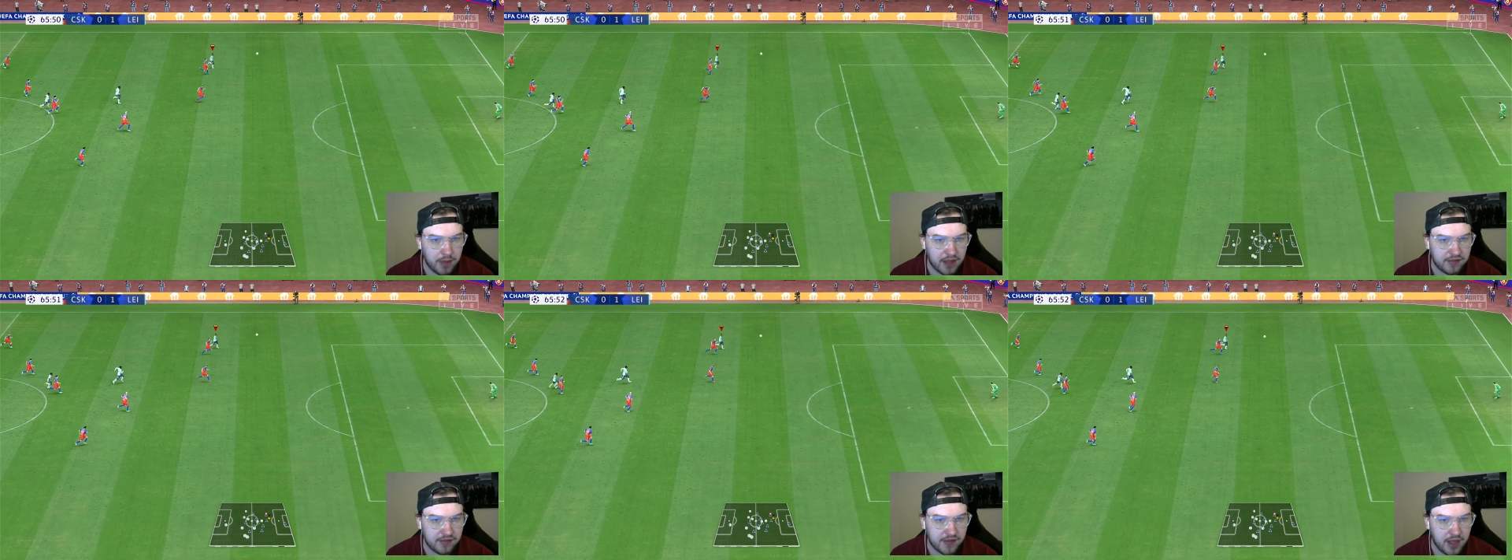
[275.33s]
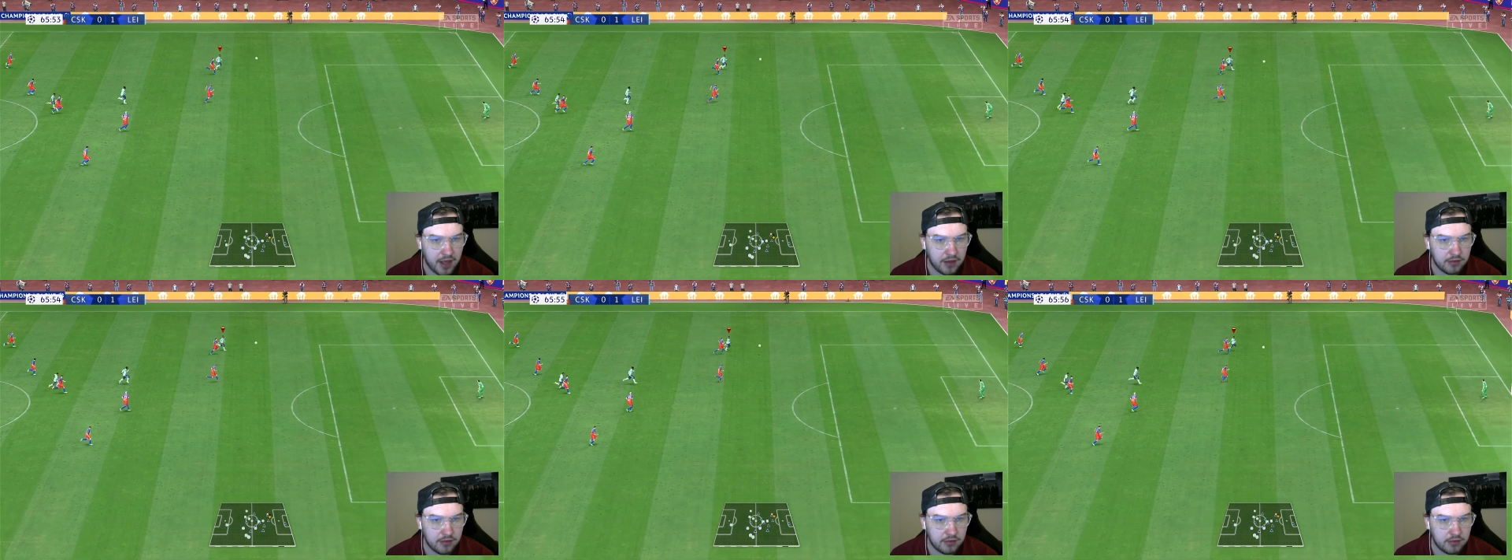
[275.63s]

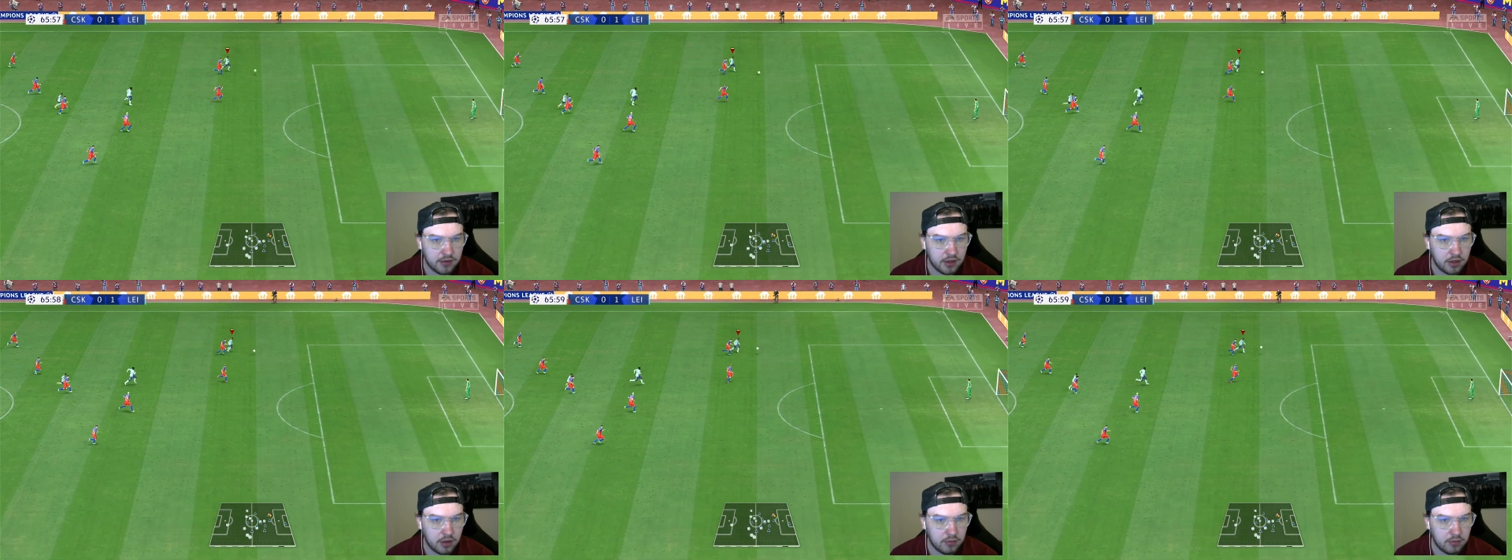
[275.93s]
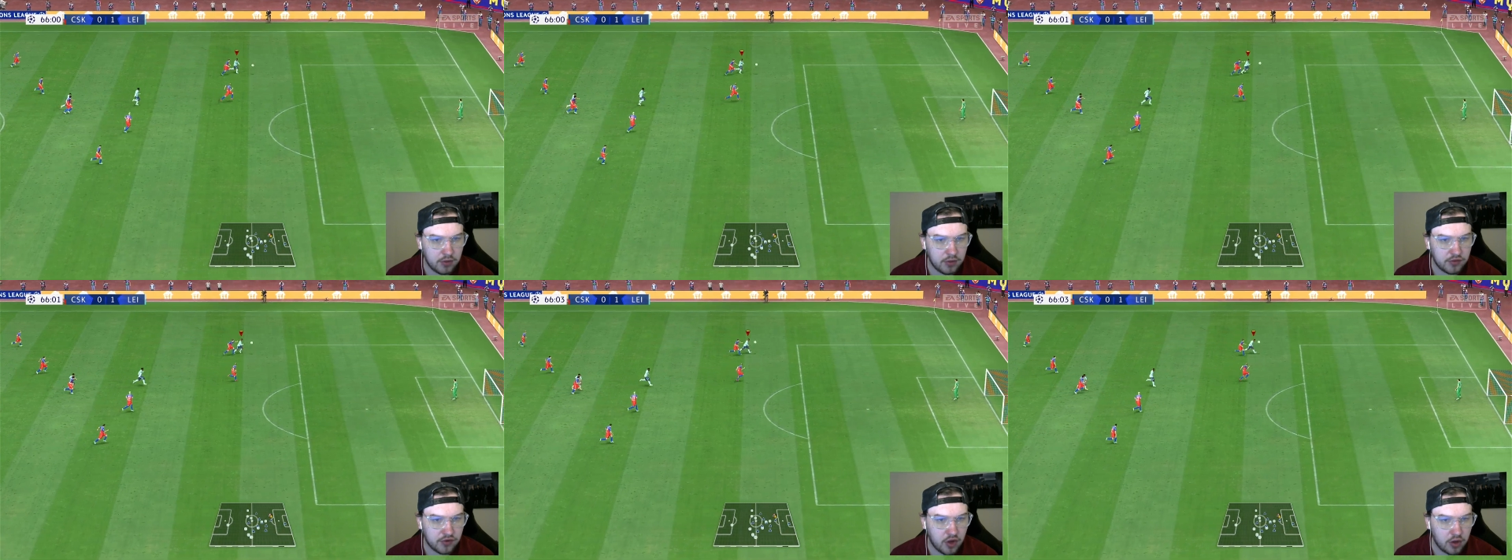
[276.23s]
better and
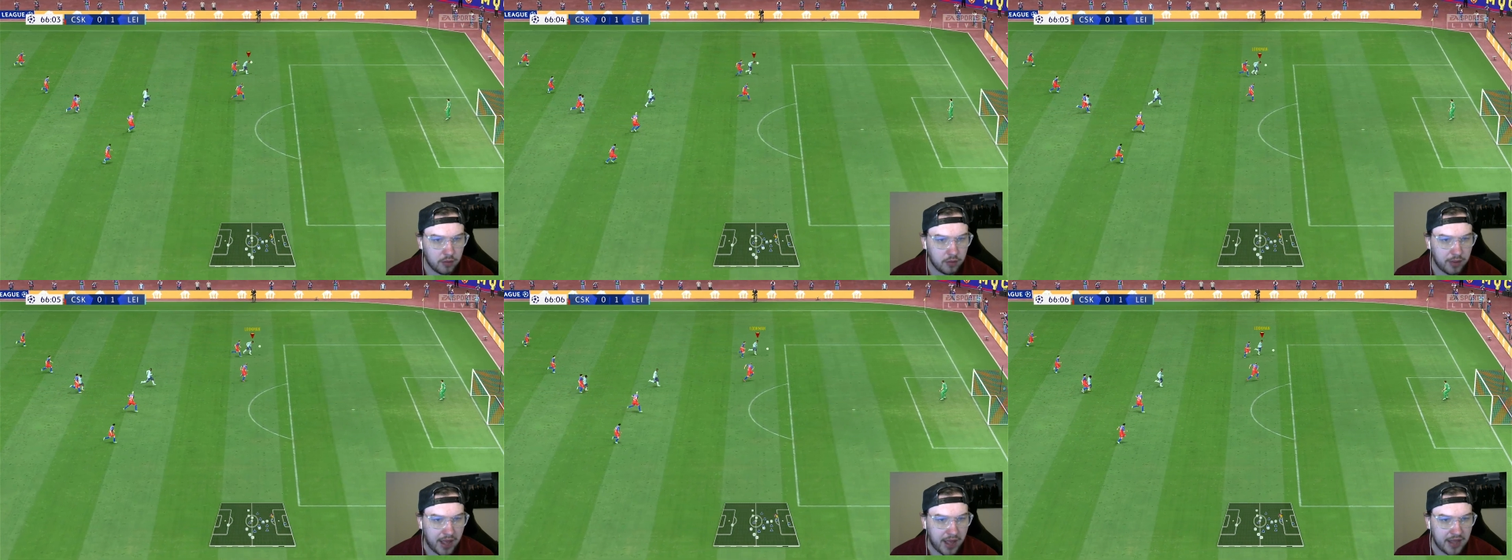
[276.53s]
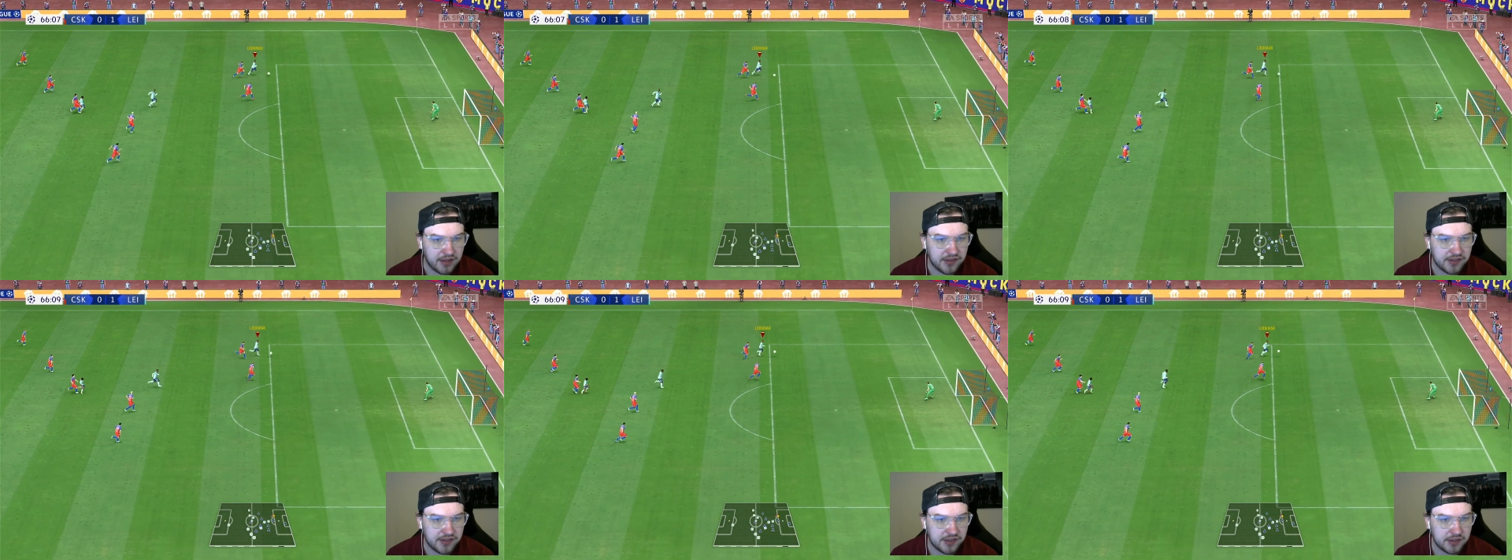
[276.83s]
Yorkiemann's got the
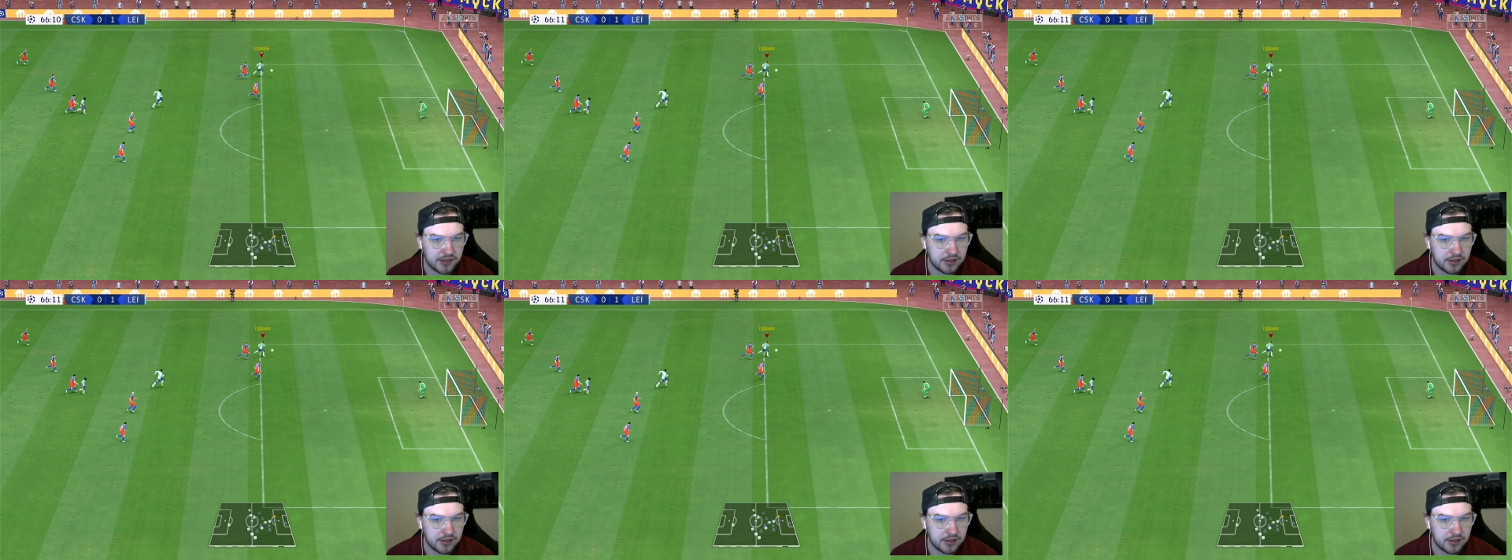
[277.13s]
pace.